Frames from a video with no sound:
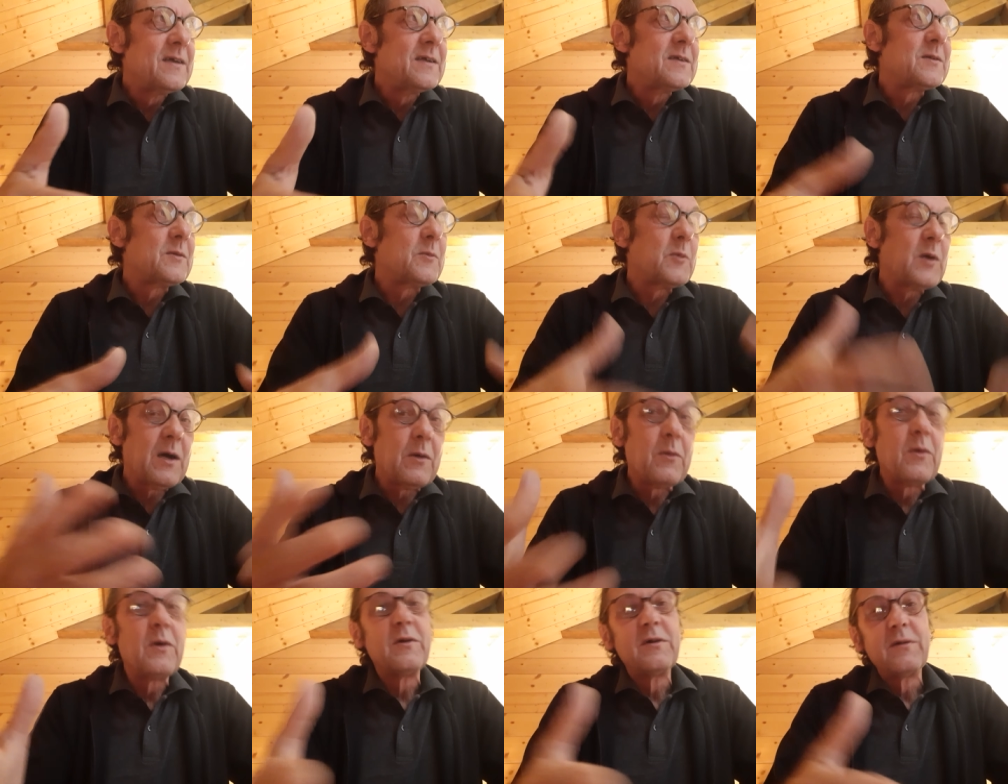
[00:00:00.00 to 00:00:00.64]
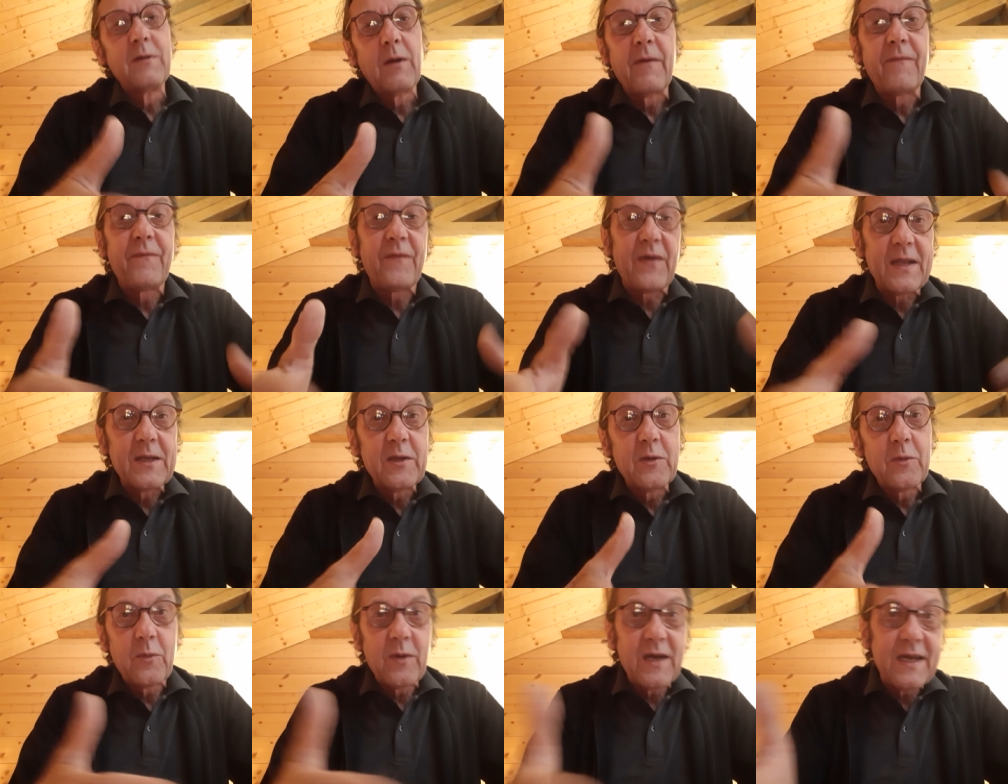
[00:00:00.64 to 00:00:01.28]
so well, we will
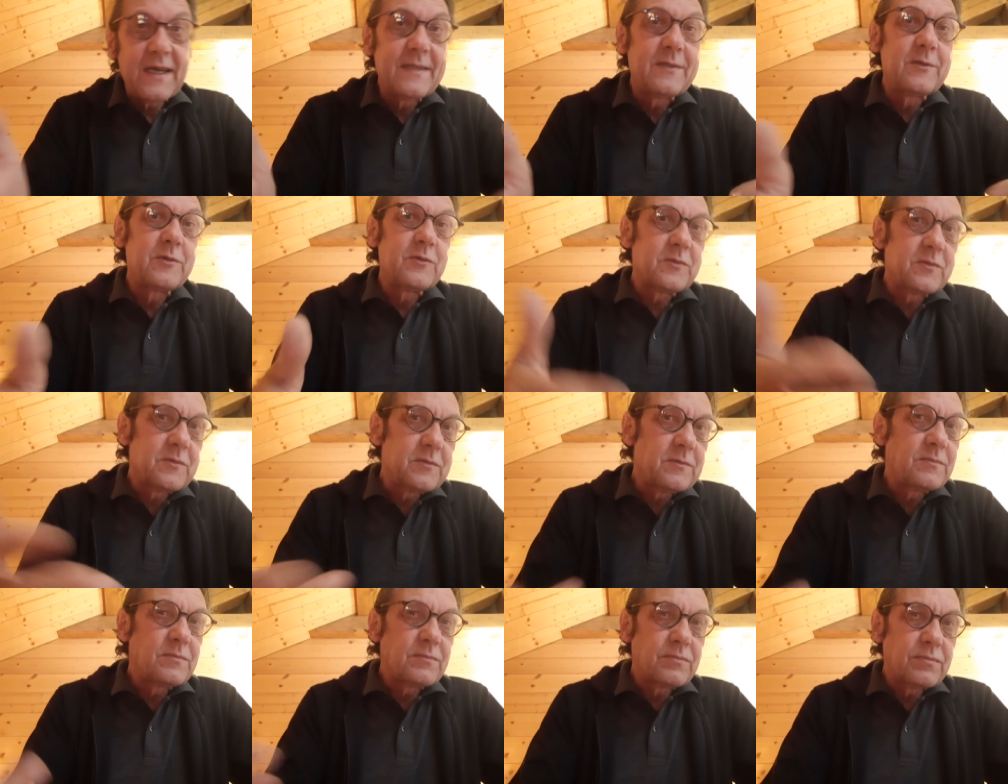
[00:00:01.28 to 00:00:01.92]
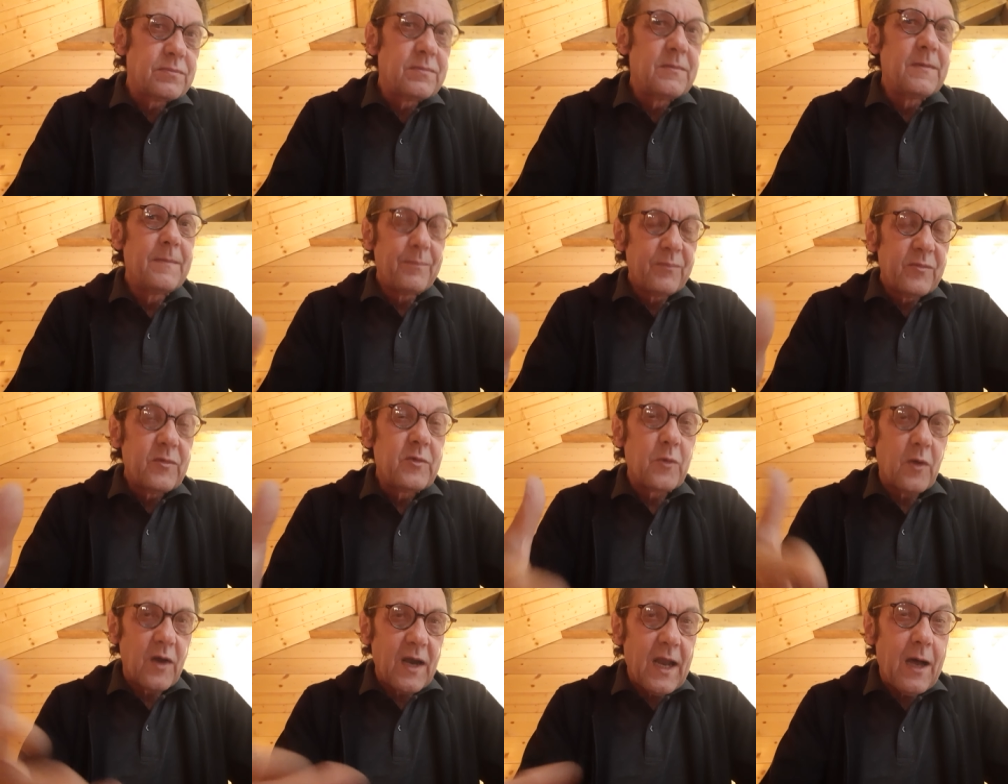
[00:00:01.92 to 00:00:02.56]
find a way to to
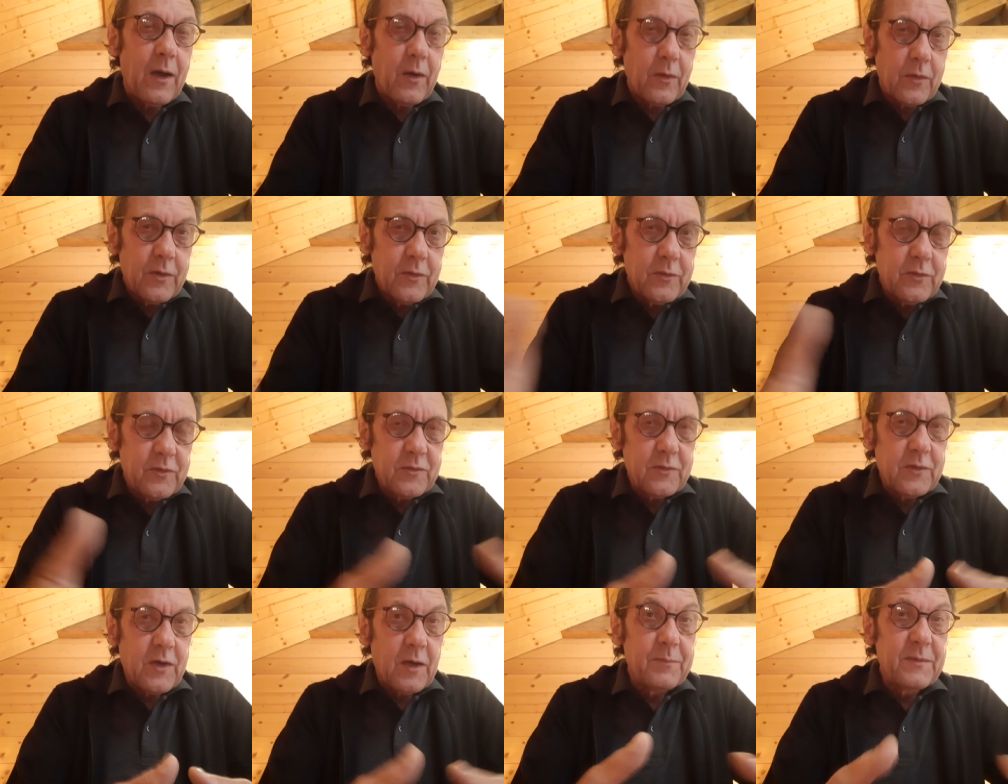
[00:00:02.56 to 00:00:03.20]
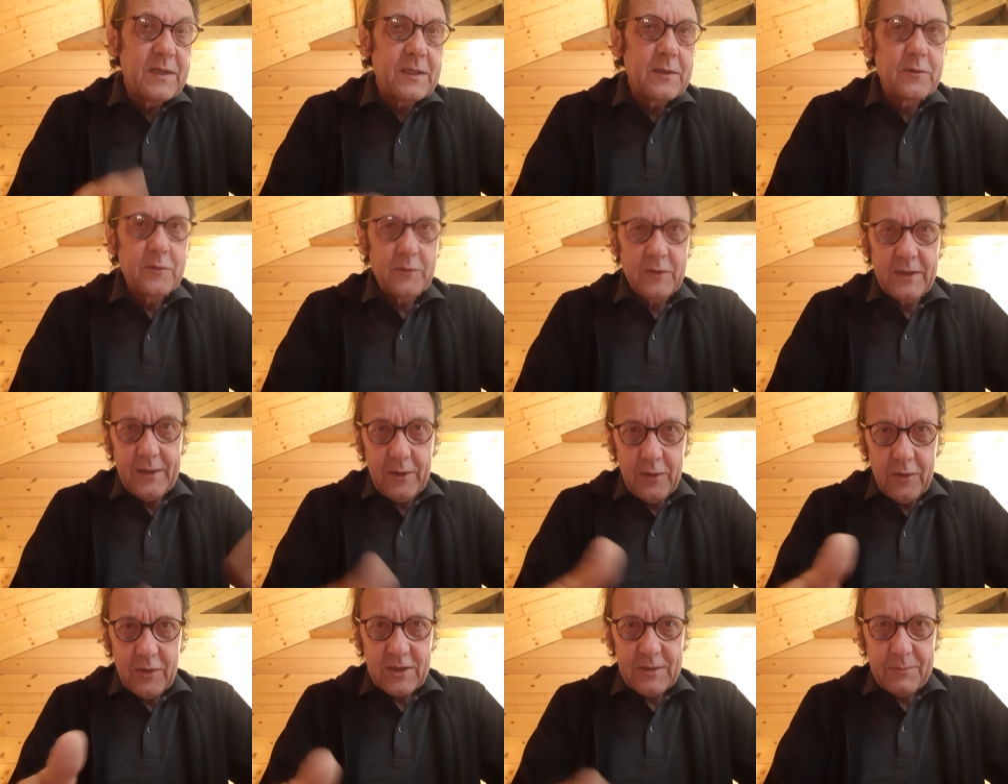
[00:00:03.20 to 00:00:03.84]
to allow you to come into
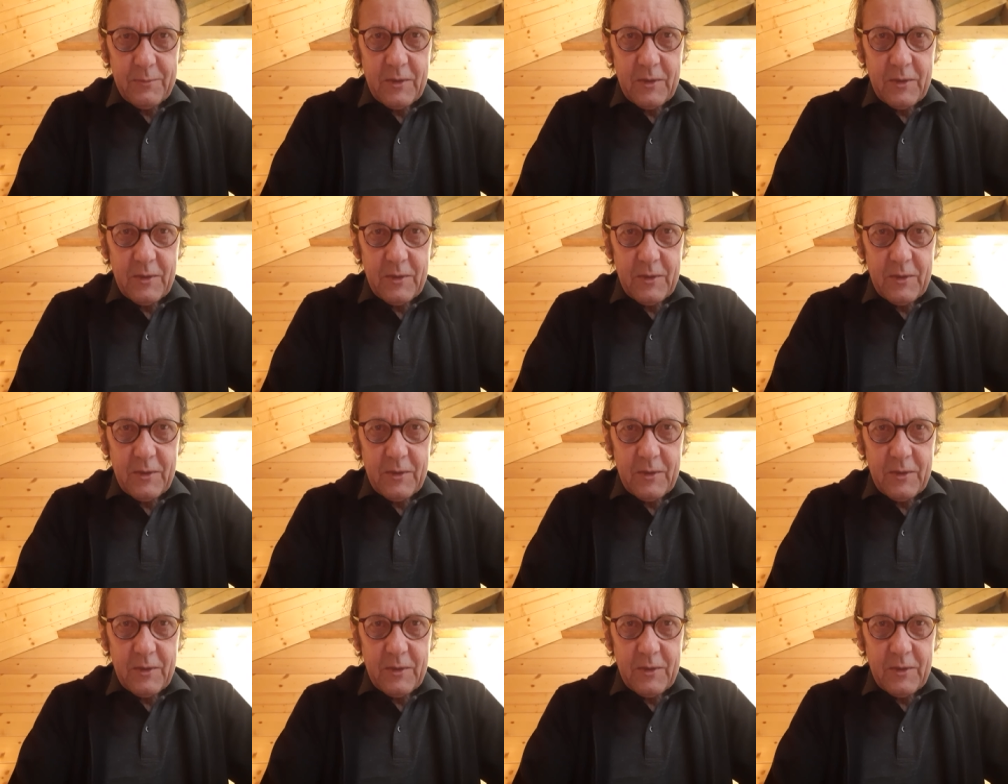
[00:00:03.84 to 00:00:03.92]
the earth.